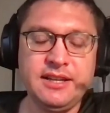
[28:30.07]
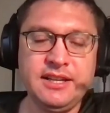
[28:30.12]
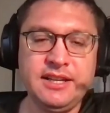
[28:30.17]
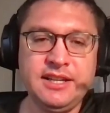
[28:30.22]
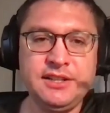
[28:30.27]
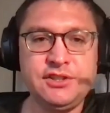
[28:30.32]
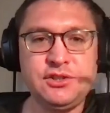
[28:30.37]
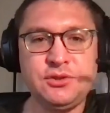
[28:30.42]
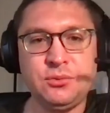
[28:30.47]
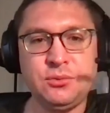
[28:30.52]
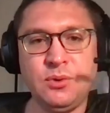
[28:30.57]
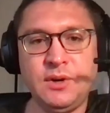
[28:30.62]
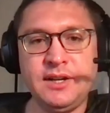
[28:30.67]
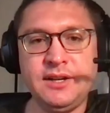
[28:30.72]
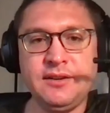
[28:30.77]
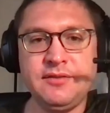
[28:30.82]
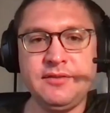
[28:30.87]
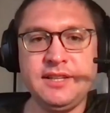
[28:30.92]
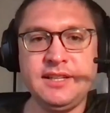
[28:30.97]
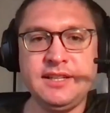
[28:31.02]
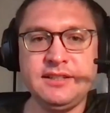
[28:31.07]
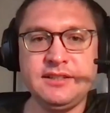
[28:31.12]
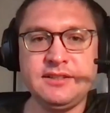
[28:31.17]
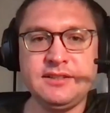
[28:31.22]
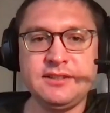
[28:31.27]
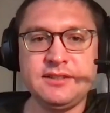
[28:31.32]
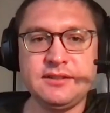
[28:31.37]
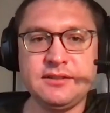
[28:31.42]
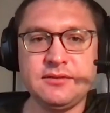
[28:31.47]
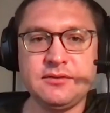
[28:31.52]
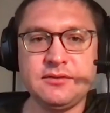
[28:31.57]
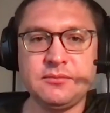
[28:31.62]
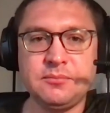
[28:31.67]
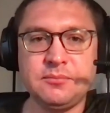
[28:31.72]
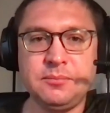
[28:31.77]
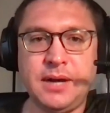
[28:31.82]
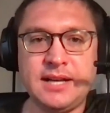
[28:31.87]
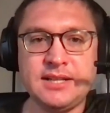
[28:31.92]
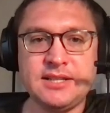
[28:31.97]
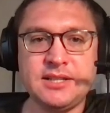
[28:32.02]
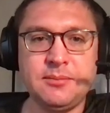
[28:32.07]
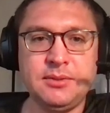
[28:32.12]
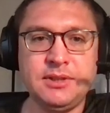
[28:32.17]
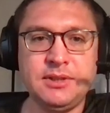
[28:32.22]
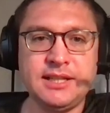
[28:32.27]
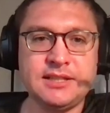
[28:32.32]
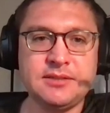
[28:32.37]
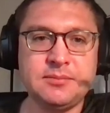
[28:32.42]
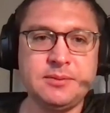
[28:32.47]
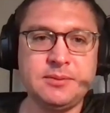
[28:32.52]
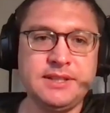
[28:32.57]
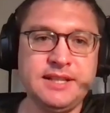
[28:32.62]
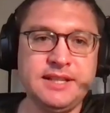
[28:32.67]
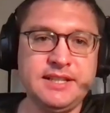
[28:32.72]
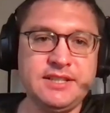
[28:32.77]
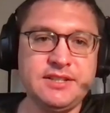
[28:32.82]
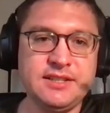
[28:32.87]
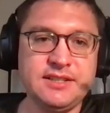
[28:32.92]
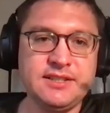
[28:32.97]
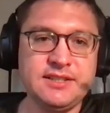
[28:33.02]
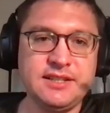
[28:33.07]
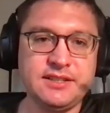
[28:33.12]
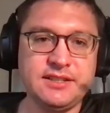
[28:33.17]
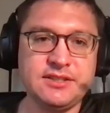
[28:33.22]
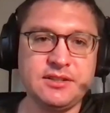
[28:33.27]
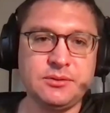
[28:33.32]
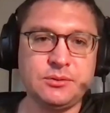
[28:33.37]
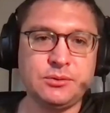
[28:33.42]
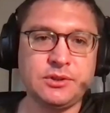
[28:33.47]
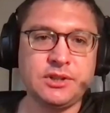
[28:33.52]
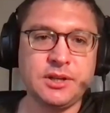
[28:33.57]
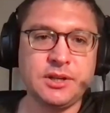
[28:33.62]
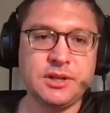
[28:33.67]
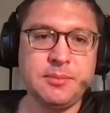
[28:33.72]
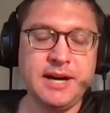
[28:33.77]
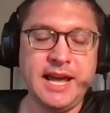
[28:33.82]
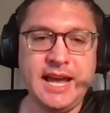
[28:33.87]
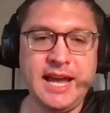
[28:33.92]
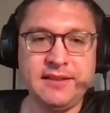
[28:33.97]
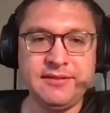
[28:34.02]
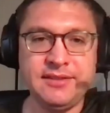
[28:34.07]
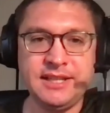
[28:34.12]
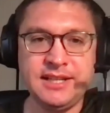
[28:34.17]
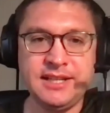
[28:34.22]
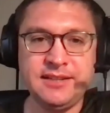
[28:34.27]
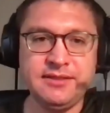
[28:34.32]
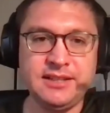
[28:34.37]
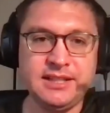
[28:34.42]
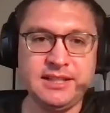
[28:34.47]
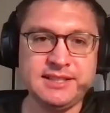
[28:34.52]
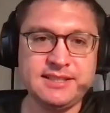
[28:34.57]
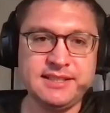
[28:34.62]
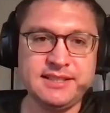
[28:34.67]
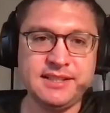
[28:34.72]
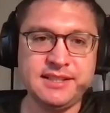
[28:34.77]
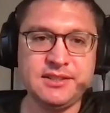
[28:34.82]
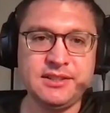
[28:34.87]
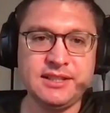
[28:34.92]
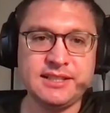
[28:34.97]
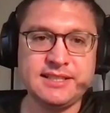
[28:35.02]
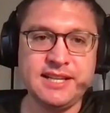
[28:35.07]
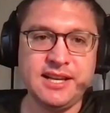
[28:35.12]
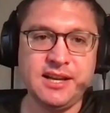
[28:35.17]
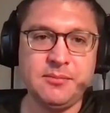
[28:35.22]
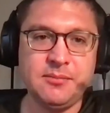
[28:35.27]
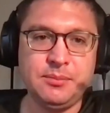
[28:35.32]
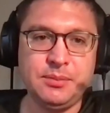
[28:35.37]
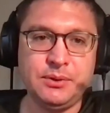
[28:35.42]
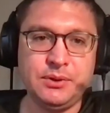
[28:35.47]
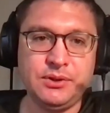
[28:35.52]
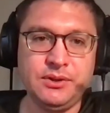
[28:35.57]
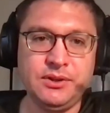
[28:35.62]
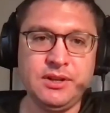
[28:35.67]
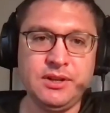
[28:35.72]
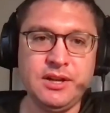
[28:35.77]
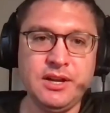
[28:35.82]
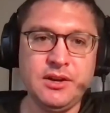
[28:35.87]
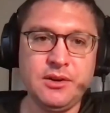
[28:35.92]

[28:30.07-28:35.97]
each one of these possible explanations doesn't work, but I haven't given a single example